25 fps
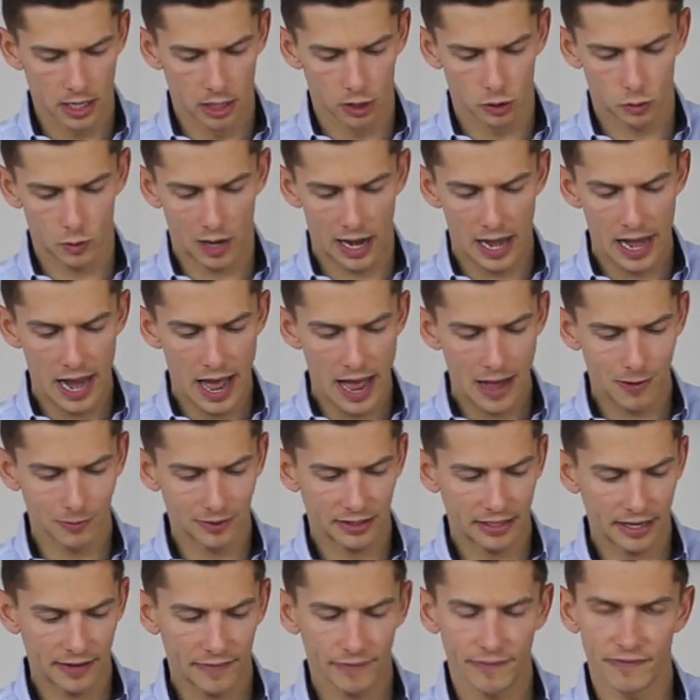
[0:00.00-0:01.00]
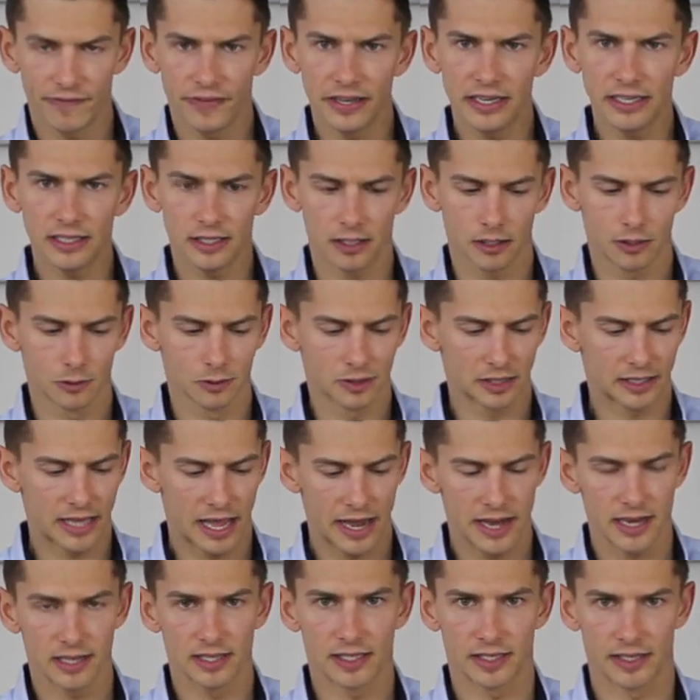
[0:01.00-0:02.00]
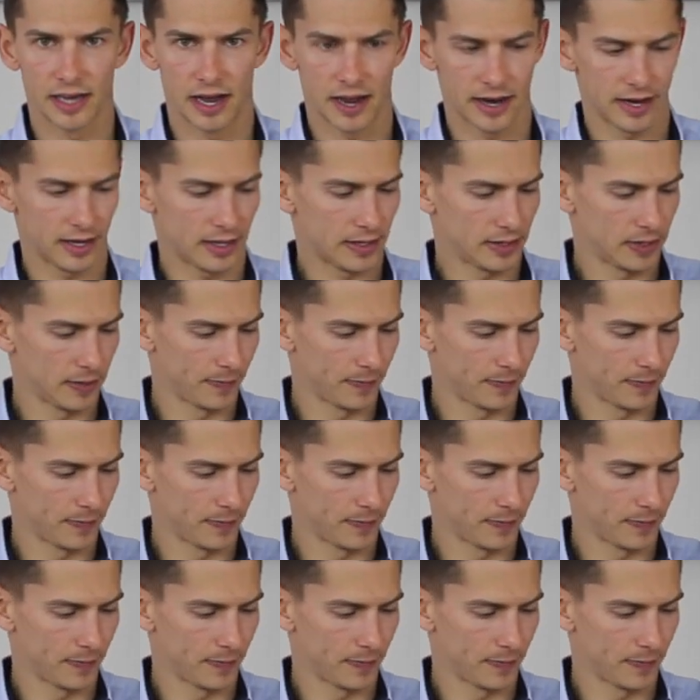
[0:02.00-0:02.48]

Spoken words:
to allow the feet to stay inside.